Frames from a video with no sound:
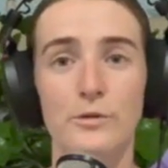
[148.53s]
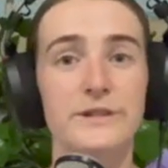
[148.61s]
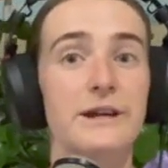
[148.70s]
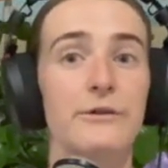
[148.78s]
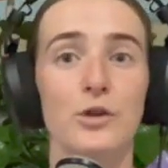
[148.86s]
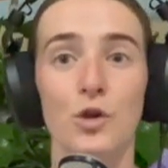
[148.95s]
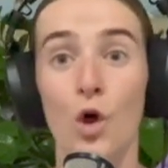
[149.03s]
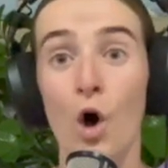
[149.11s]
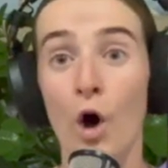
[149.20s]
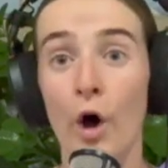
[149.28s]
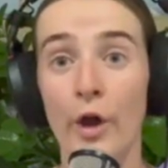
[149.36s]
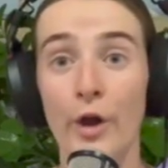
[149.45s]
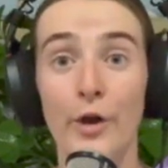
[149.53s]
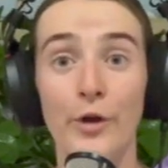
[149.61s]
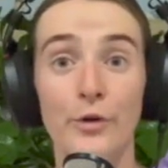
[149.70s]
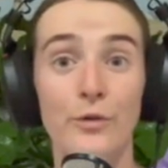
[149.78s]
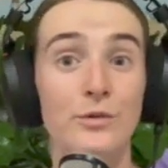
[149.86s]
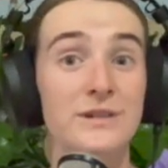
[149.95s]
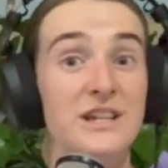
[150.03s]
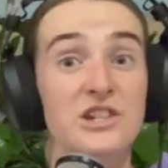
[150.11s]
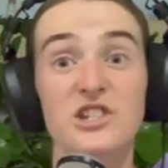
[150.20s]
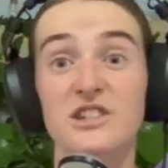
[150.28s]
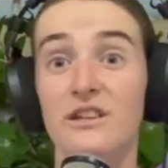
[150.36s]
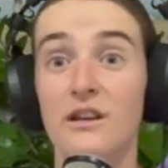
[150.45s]
Was there a lot? Was there
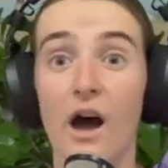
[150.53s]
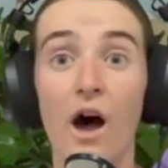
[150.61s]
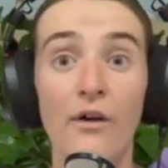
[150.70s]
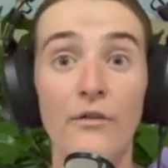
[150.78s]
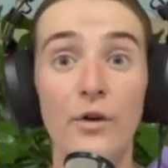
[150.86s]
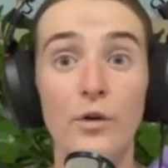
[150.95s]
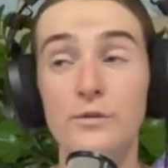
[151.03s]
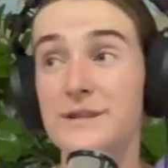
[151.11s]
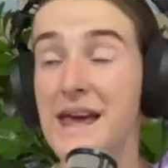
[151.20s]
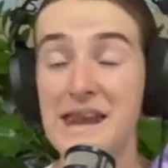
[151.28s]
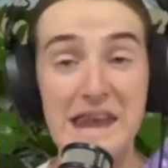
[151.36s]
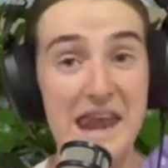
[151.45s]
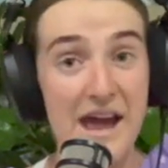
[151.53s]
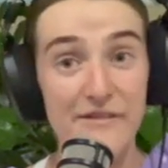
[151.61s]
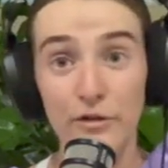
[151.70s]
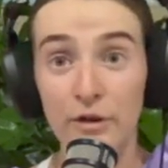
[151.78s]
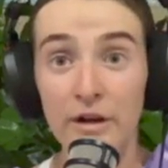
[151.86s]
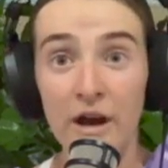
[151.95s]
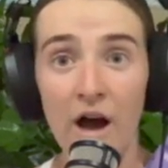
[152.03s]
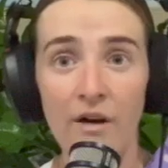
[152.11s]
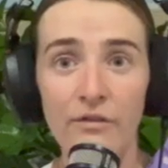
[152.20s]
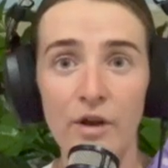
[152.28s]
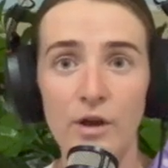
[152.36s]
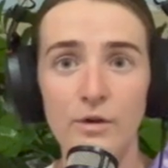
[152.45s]
just enough? Was there never
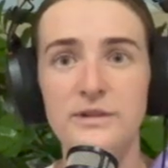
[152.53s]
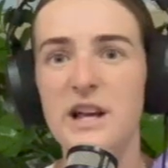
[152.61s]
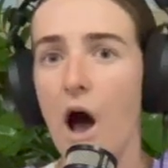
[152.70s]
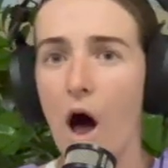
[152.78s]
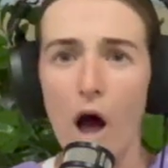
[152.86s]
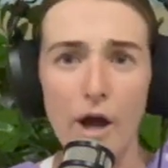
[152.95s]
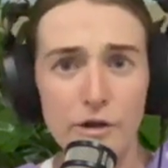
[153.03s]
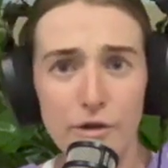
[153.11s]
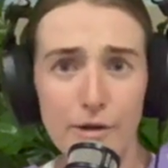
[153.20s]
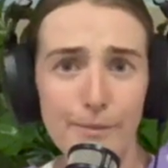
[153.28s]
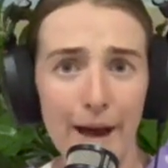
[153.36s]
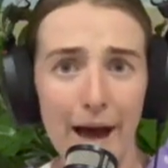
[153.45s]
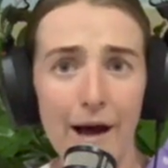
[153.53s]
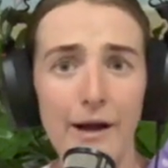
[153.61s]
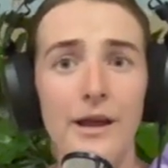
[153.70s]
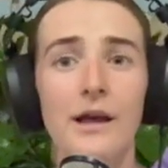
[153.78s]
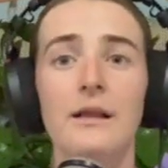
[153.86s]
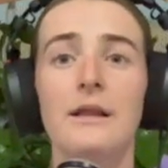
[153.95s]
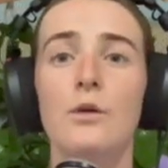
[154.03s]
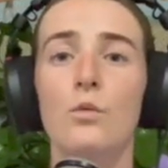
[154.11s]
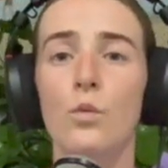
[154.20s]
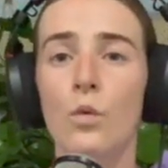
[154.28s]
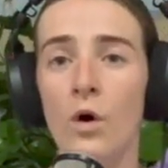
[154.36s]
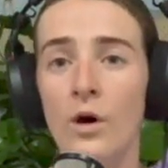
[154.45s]
enough? Was it argued about? Like,
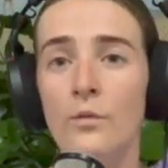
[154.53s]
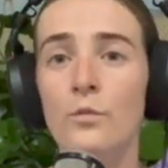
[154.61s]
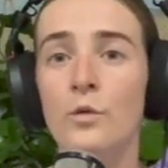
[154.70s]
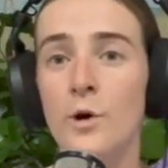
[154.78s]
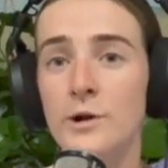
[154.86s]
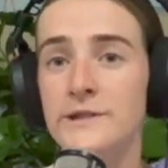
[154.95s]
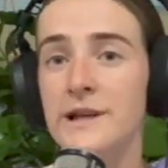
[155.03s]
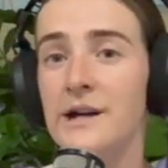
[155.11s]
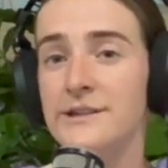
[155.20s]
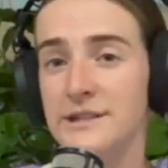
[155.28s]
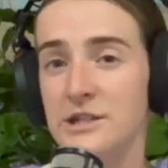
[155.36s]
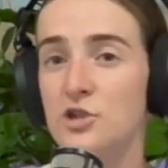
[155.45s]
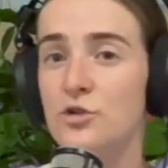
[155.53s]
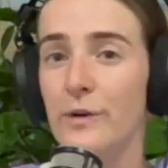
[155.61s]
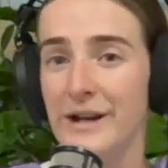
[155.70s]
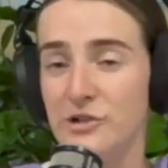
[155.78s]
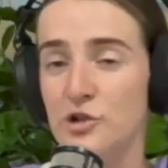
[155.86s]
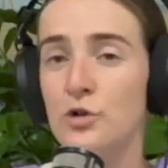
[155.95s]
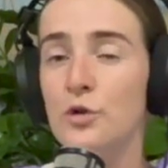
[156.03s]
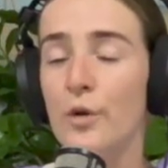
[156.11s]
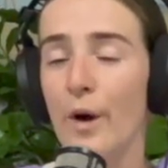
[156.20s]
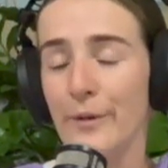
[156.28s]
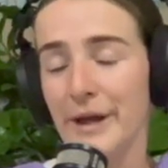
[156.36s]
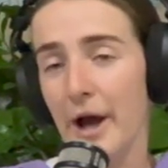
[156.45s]
what was our situation
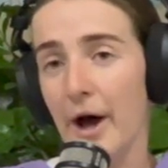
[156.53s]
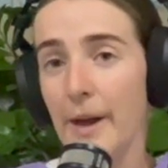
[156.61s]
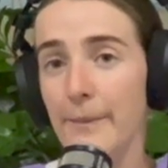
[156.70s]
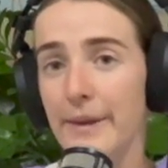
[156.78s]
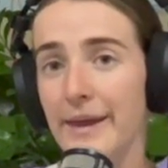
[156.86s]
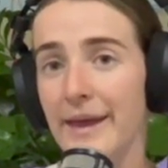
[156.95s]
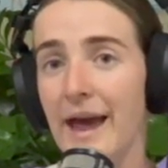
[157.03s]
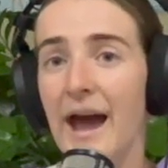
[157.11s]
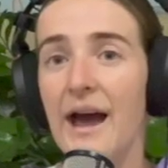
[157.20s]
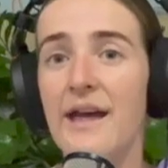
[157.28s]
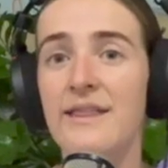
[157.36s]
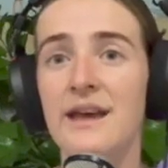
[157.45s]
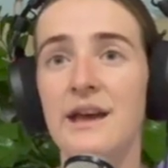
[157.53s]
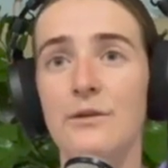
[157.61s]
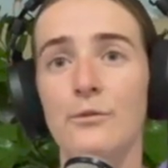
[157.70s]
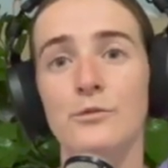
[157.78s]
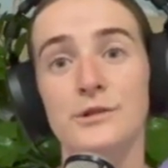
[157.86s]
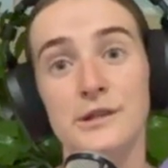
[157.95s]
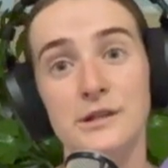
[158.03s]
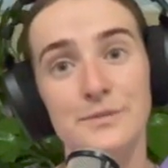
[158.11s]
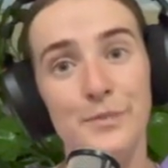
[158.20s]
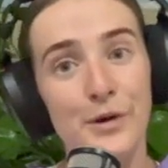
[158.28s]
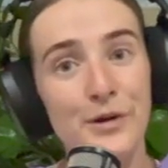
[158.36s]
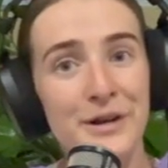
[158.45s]
growing up? And then was it
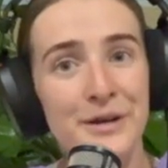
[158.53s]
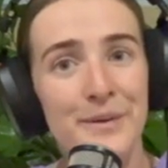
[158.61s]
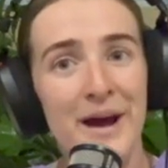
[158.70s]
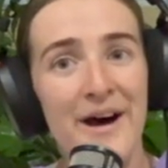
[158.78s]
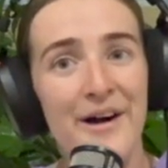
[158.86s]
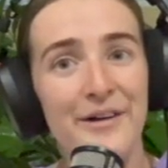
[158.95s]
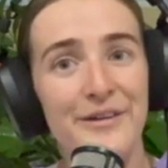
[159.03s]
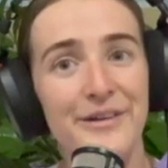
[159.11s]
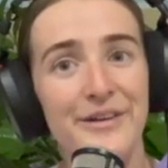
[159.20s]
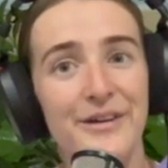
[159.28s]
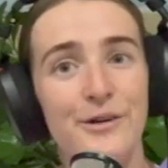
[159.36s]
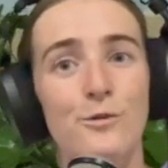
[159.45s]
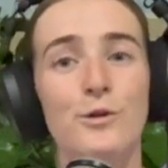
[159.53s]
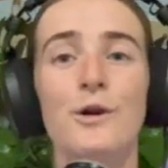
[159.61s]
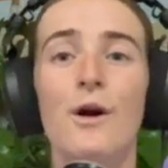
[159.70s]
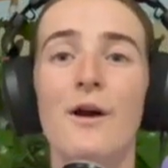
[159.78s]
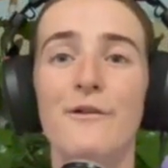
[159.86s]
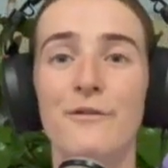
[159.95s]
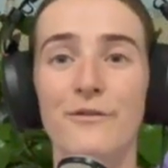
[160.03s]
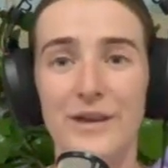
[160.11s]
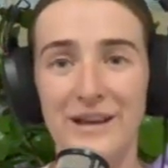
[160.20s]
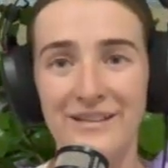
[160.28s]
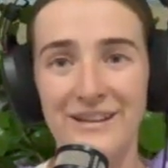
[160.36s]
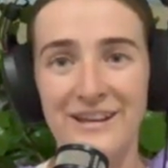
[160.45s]
spoken about? What are our
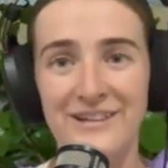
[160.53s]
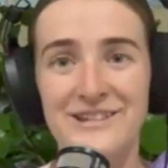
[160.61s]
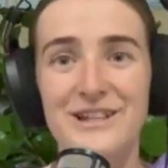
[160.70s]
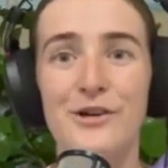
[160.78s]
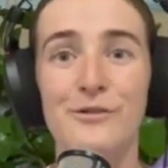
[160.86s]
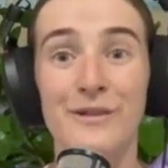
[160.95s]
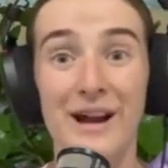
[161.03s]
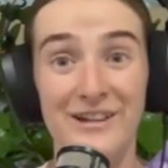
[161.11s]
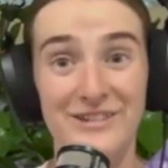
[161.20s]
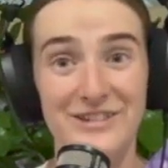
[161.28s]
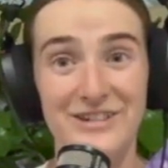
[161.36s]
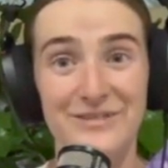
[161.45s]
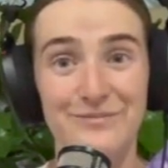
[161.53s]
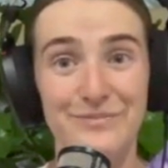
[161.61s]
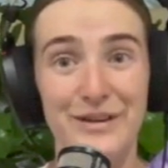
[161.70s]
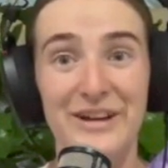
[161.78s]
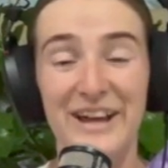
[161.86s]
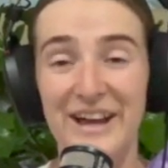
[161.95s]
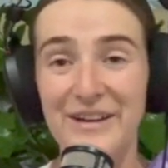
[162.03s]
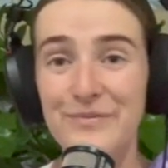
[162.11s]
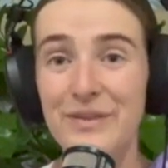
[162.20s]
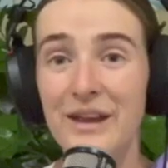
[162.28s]
feelings around it? Okay.